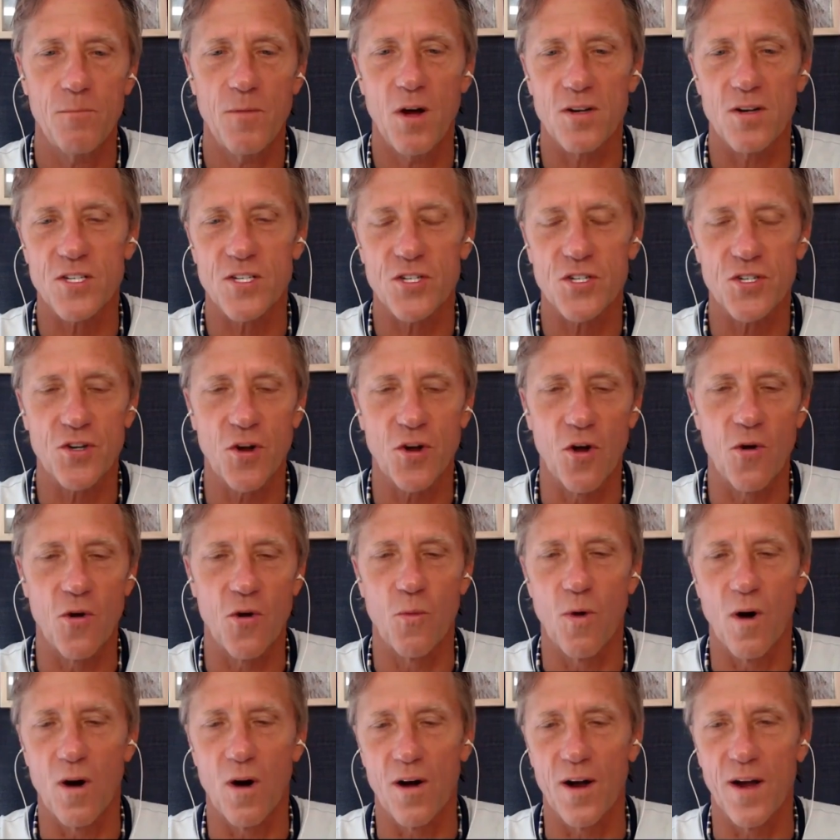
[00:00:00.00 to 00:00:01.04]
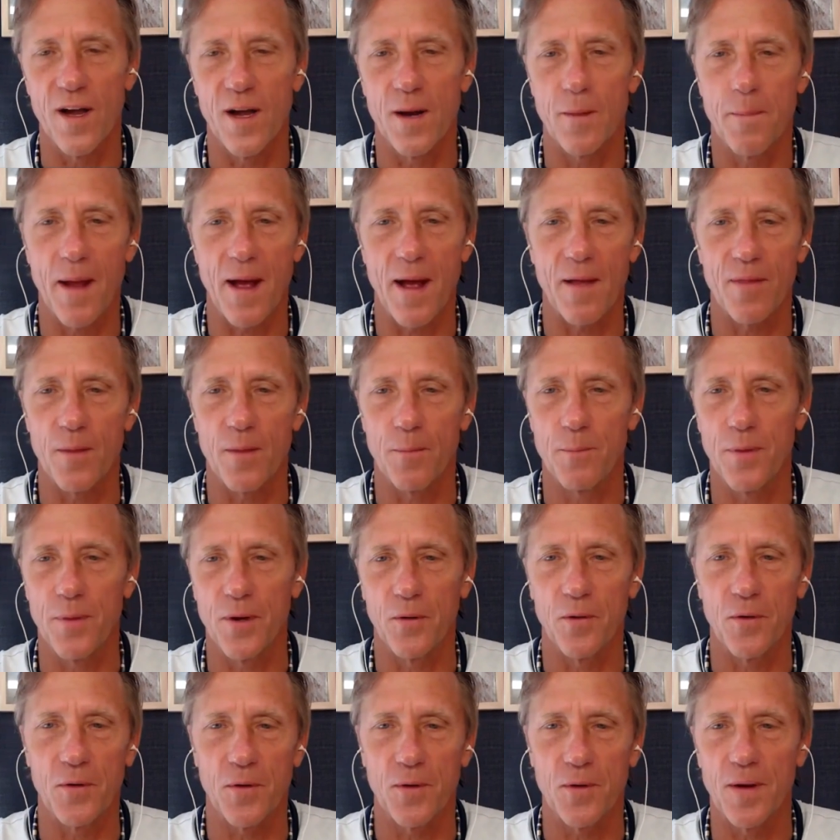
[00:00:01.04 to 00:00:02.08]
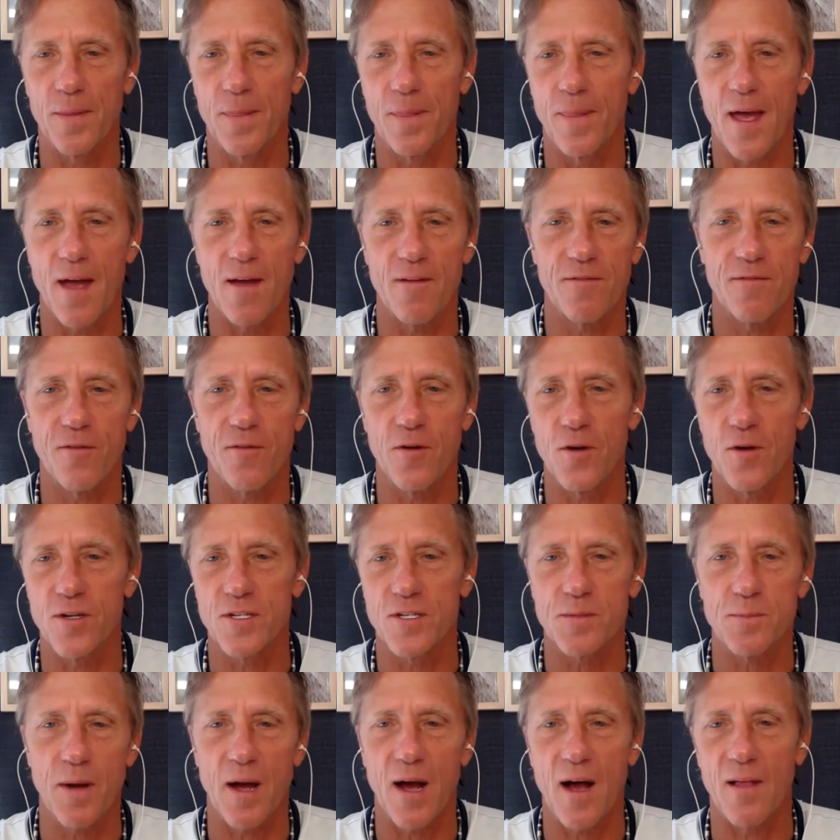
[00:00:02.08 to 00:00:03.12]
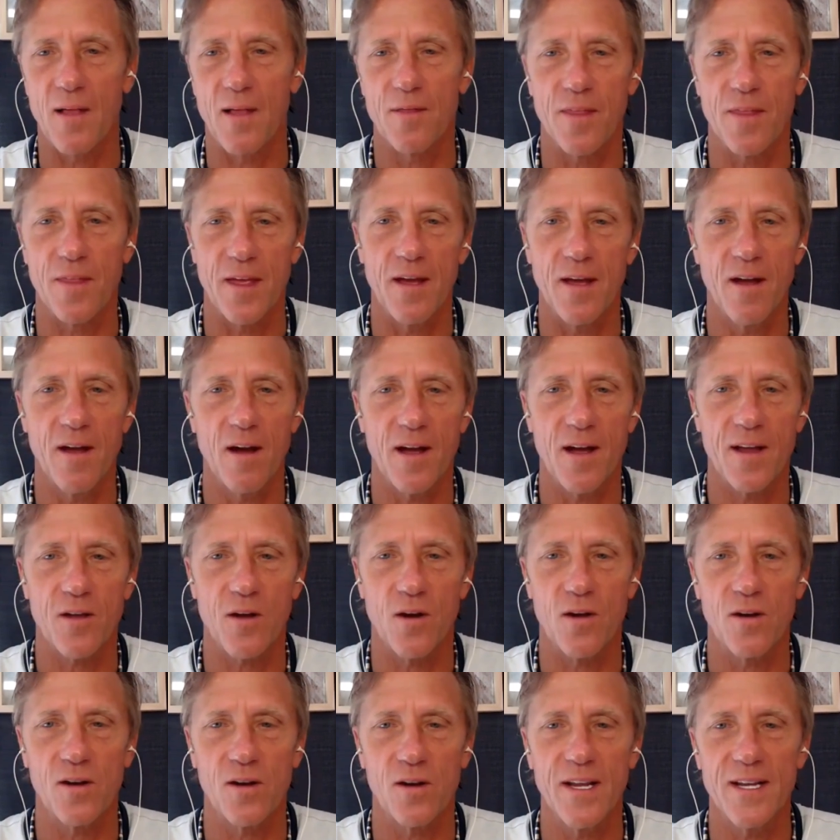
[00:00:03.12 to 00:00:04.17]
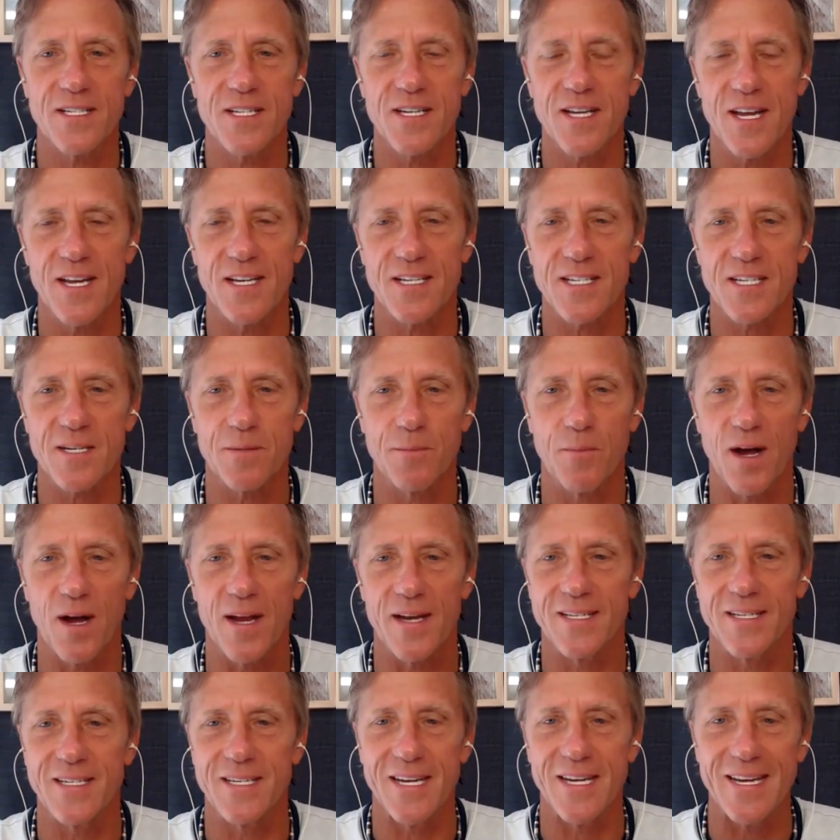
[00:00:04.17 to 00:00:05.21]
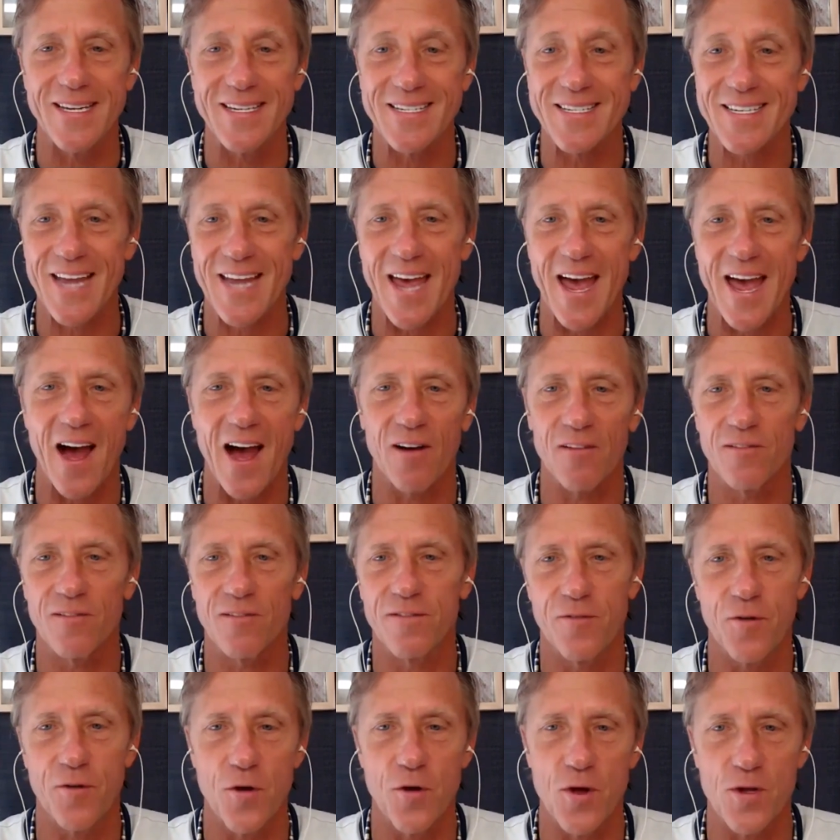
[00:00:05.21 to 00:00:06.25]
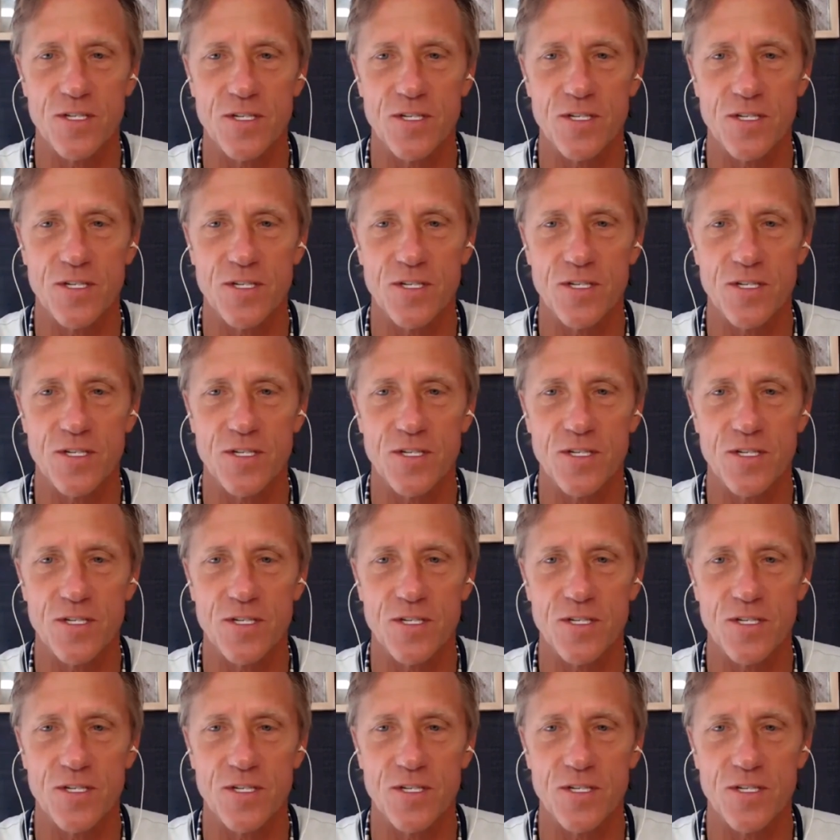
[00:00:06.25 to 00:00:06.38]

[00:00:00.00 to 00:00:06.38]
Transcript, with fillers: I'm not so worried about the builder in that first part there. I go, let's get some ideas out